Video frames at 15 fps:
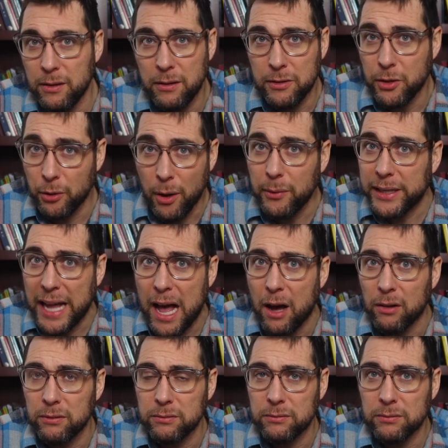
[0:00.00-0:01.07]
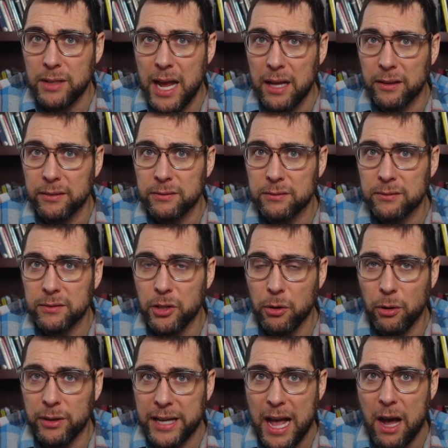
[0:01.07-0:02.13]
You're already out Alan. You're
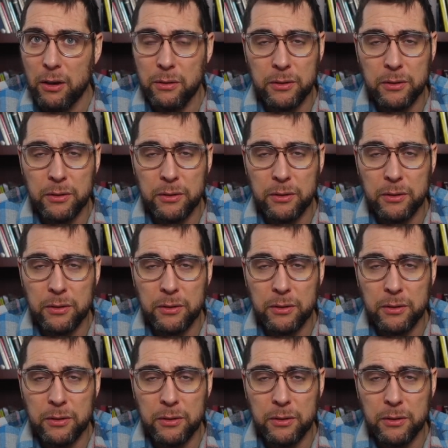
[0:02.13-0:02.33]
already out.